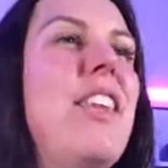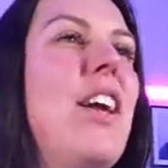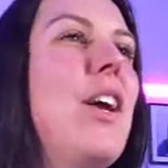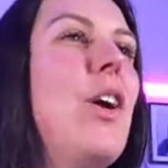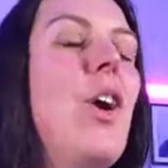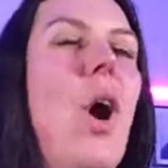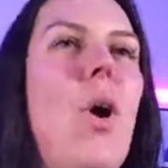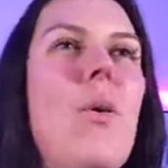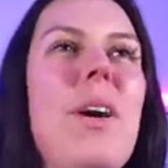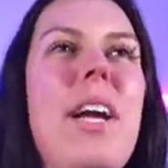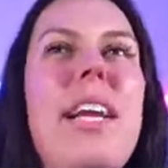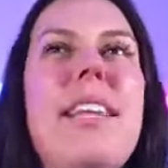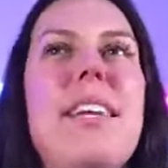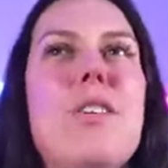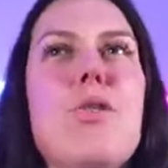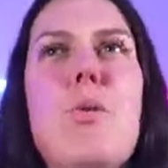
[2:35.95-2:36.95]
they're
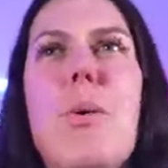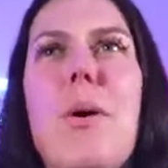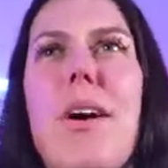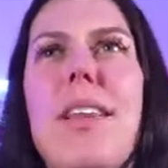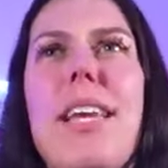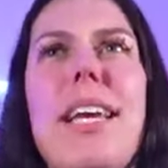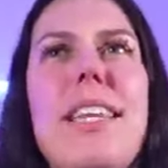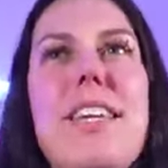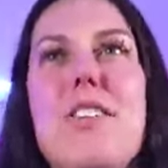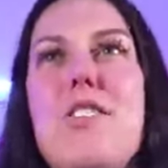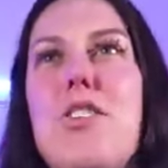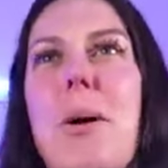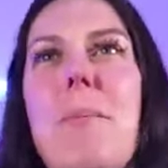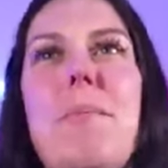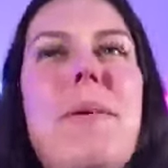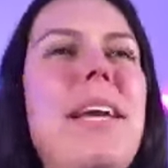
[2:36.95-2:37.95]
going, they're twirling, they're
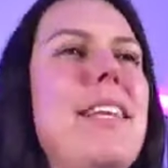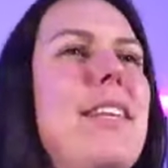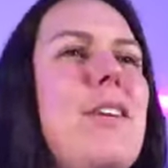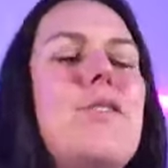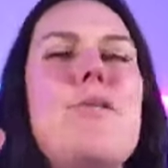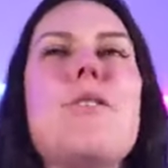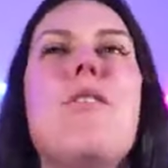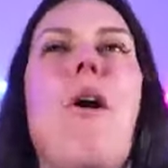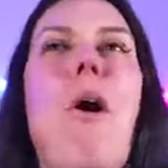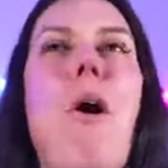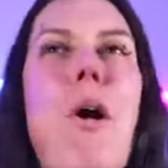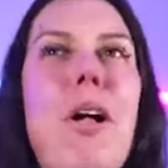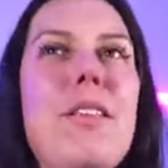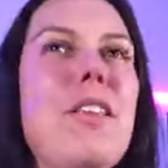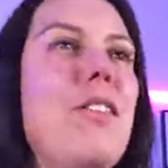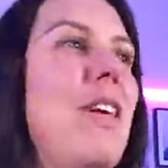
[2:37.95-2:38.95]
jumping, they're doing
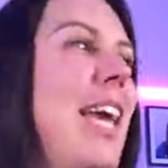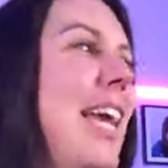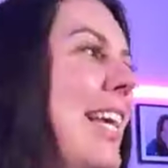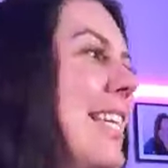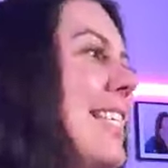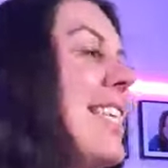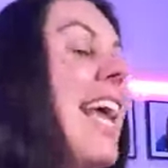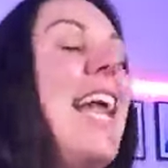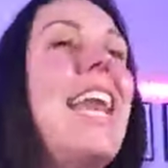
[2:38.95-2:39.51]
all the things.